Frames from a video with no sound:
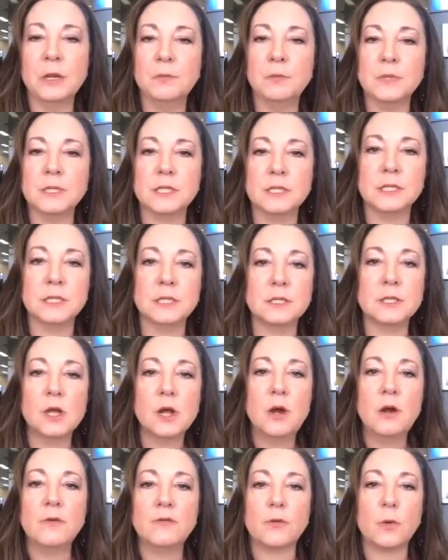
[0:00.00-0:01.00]
in business
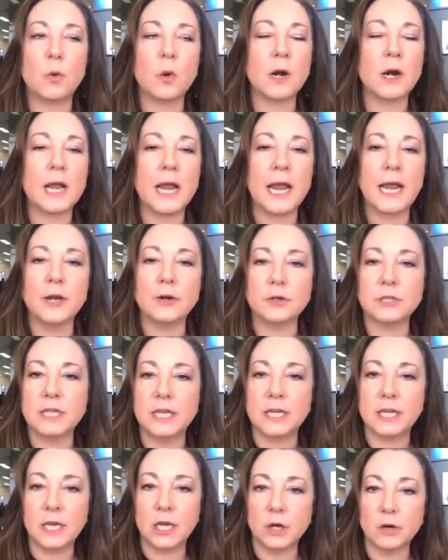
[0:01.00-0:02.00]
for 8 or
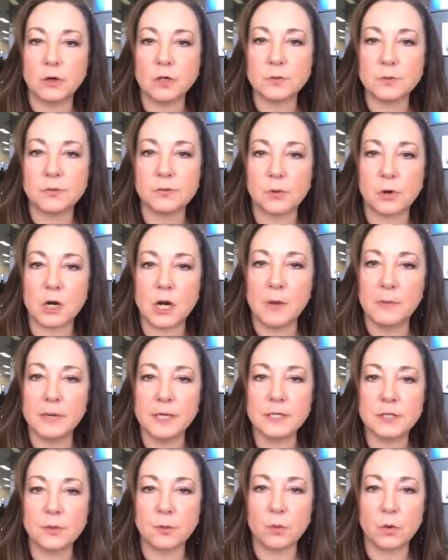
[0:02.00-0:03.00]
10 years before
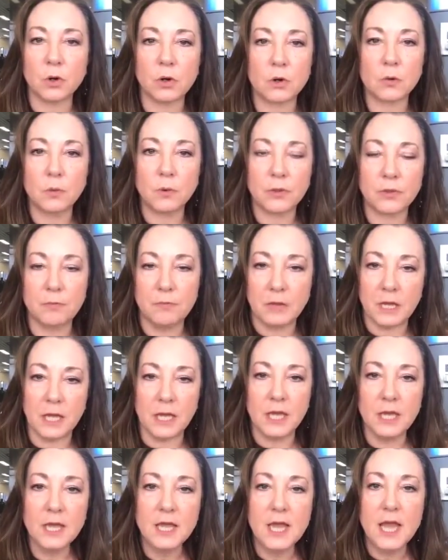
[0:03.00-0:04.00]
coming to work with
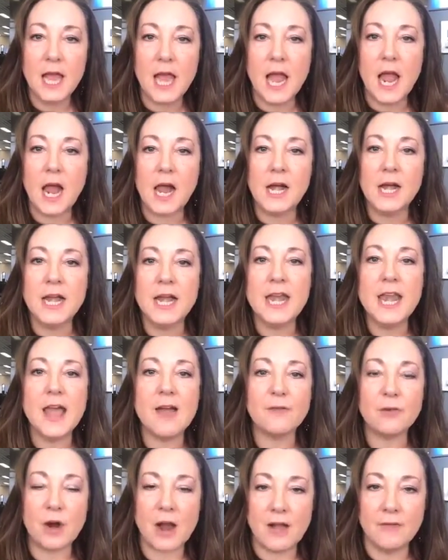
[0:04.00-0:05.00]
me,
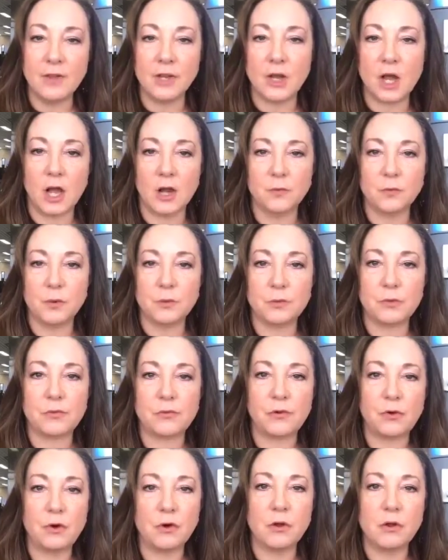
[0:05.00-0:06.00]
never having gotten one
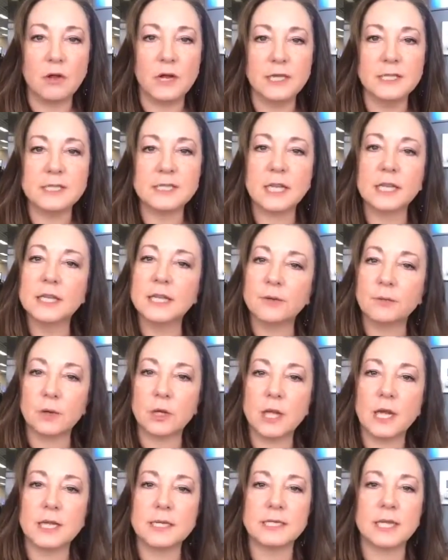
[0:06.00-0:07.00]
referral, and suddenly
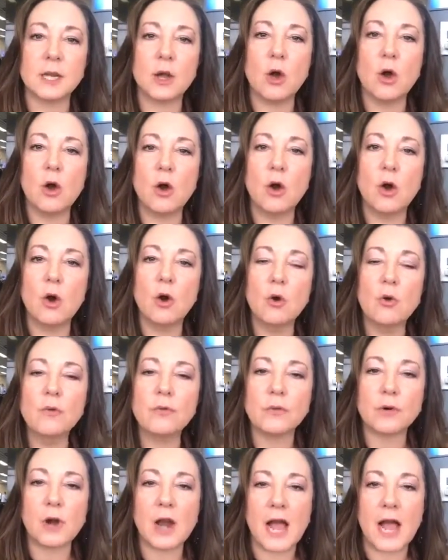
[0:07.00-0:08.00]
realizing
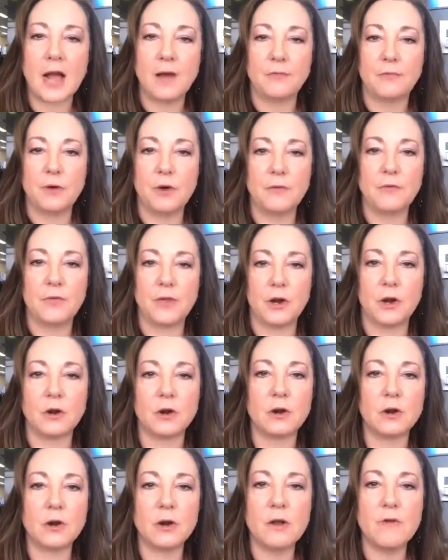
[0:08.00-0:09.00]
over half of
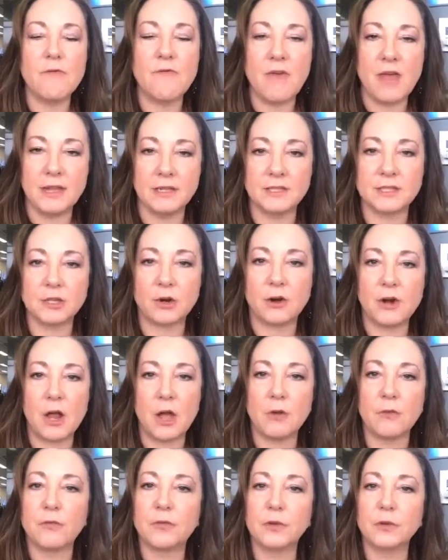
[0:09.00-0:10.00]
their events are
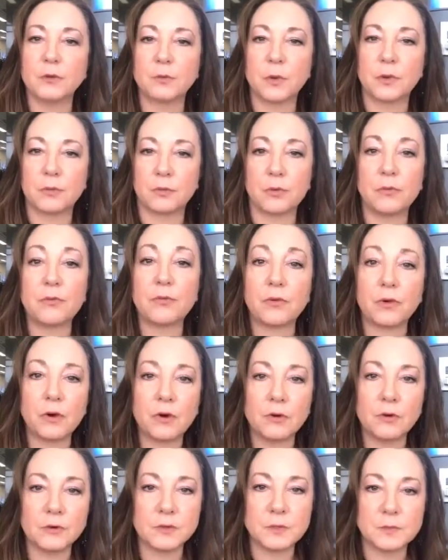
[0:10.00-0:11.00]
now filled with
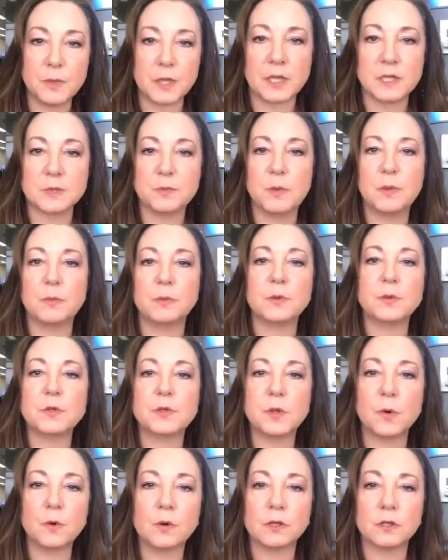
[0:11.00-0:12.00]
referrals because people
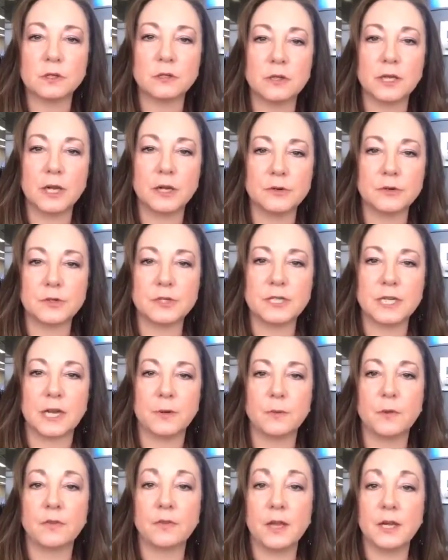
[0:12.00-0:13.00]
so clearly
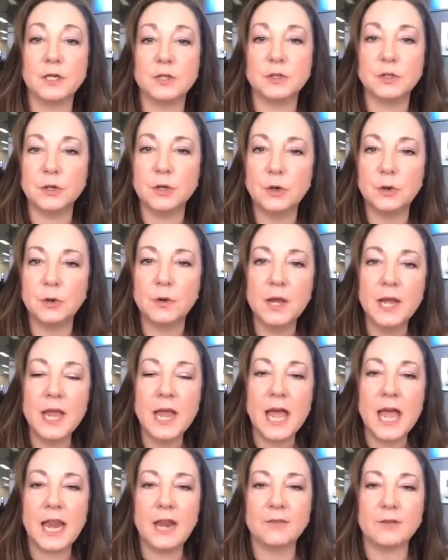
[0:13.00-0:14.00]
understand what they do
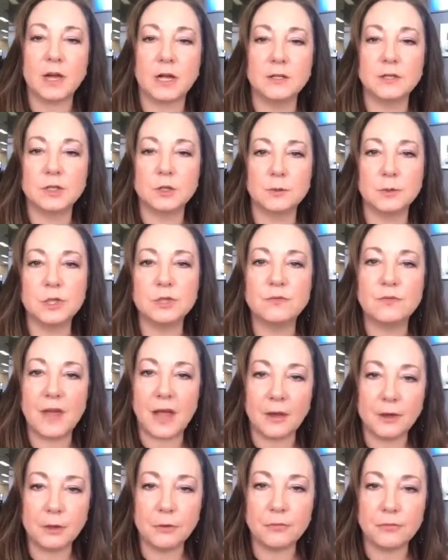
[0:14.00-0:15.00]
and they've gotten so much
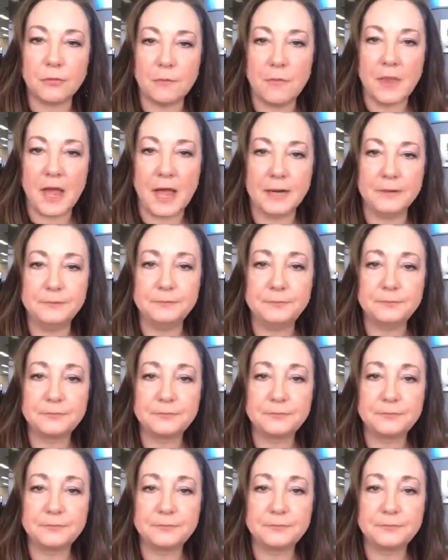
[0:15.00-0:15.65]
value from that,